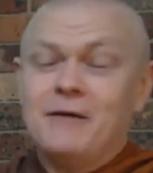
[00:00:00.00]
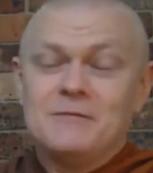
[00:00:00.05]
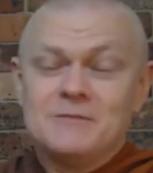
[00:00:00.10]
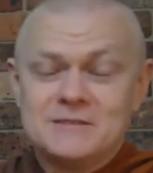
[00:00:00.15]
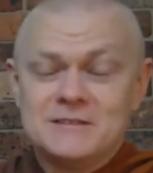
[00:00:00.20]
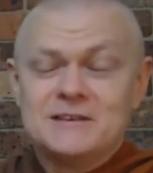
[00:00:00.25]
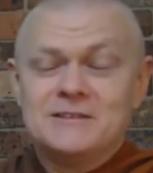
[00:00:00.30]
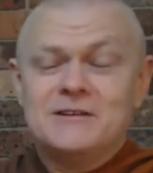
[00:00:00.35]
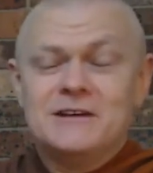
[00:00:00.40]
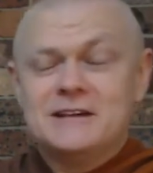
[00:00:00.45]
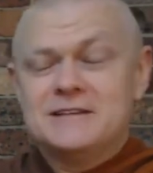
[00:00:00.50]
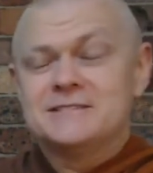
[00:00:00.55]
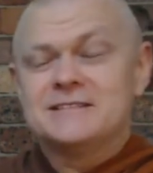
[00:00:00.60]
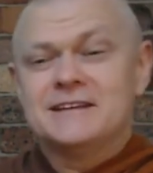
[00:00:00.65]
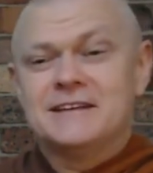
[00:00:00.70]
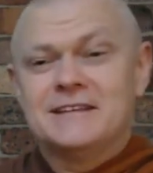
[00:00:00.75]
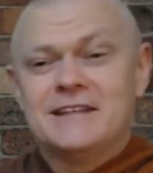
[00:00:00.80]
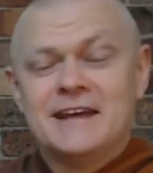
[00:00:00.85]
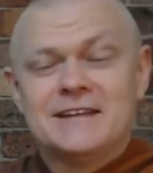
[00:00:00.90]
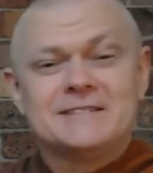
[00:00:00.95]

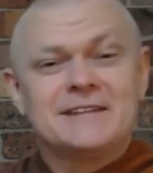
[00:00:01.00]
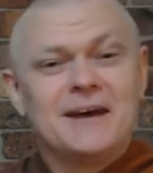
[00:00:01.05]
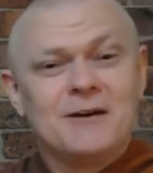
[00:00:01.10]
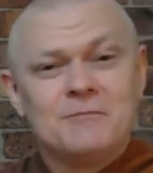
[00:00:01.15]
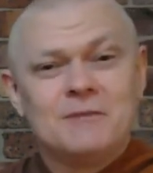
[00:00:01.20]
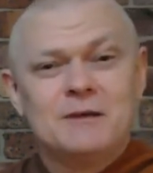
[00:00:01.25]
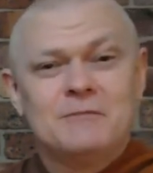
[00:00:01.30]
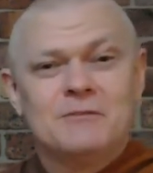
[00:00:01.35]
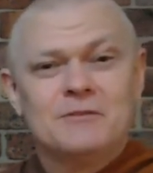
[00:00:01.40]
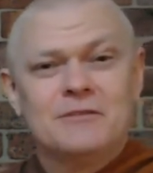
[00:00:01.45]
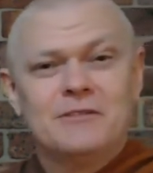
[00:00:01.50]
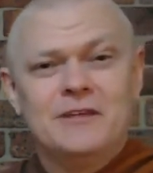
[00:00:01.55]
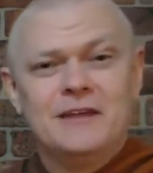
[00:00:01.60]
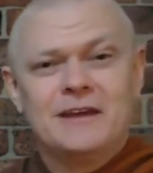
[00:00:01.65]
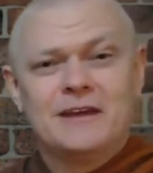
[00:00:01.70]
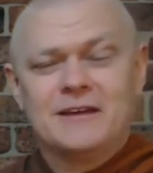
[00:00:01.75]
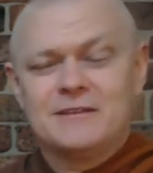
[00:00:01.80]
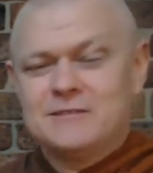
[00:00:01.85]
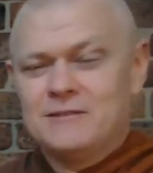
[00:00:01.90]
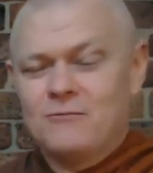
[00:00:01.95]
Seriously, that's how people
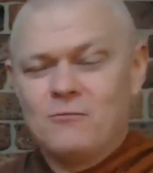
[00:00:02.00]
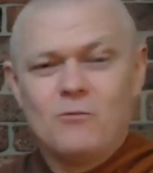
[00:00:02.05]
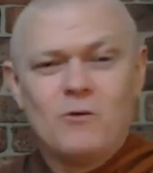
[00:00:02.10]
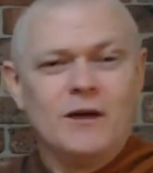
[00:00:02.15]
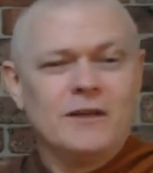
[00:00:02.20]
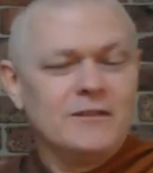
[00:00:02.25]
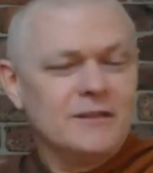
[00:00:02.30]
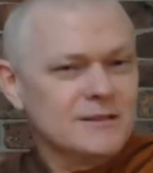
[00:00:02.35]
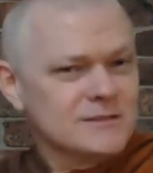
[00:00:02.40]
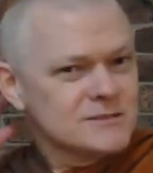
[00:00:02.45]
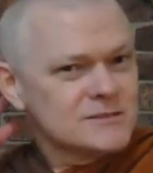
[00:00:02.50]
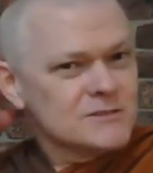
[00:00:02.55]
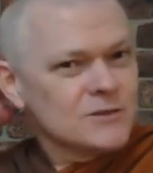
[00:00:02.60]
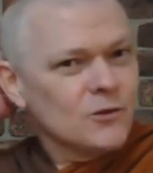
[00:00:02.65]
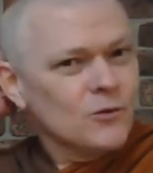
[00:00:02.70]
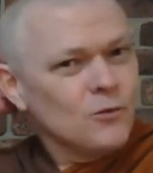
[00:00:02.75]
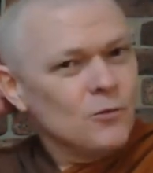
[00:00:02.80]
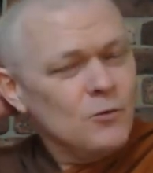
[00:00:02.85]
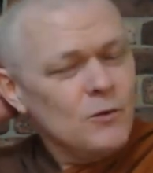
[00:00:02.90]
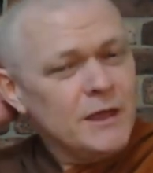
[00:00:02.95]
think. I said, what? That's
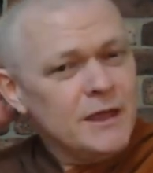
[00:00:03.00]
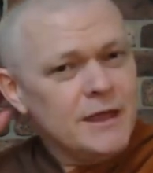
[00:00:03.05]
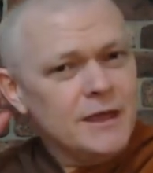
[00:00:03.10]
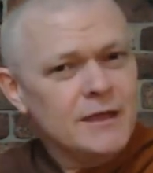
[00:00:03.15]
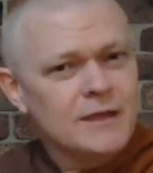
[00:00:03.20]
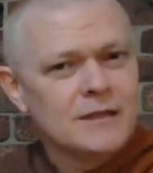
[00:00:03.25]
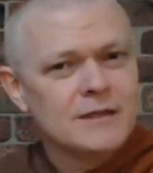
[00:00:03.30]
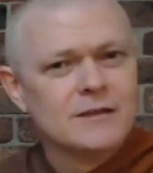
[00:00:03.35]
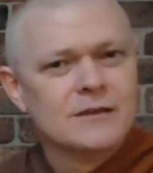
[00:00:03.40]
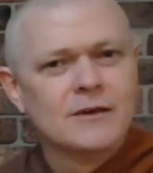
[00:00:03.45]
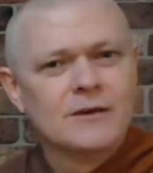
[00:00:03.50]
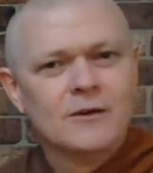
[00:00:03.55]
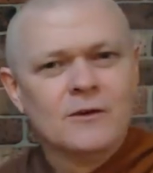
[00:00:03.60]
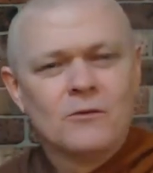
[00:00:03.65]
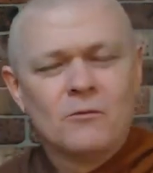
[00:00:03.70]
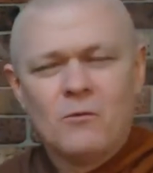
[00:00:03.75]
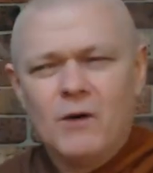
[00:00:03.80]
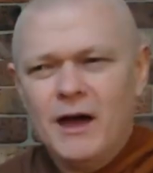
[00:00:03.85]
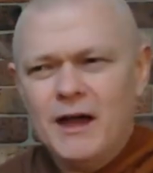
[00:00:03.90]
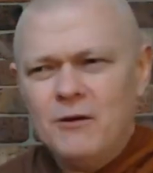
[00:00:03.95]
so weird.
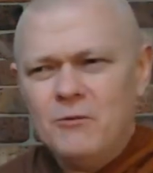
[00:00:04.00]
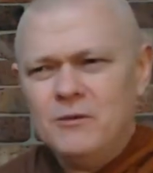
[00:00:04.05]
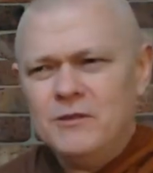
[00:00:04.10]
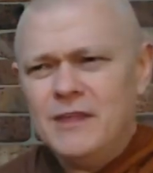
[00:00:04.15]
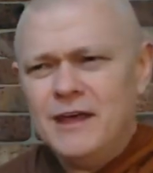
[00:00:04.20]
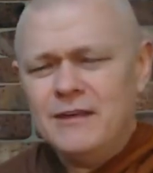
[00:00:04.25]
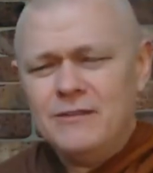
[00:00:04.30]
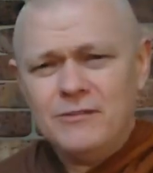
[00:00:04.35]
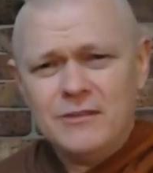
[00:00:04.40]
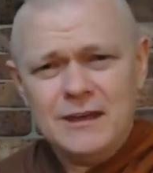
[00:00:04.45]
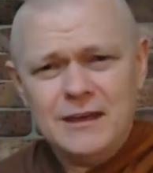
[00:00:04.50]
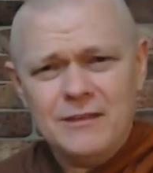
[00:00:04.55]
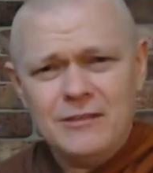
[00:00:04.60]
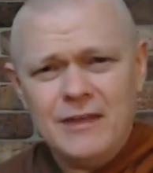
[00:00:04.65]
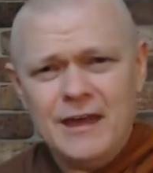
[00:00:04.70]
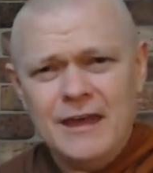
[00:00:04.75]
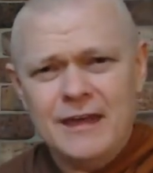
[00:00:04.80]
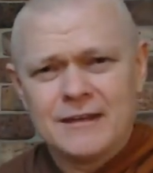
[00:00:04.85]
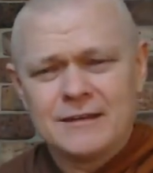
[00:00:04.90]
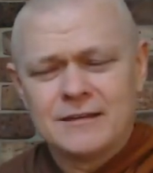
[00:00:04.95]
Why would they think
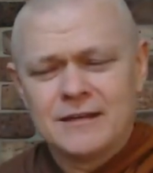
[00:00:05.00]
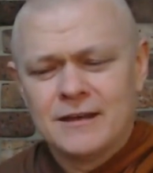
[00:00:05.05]
that?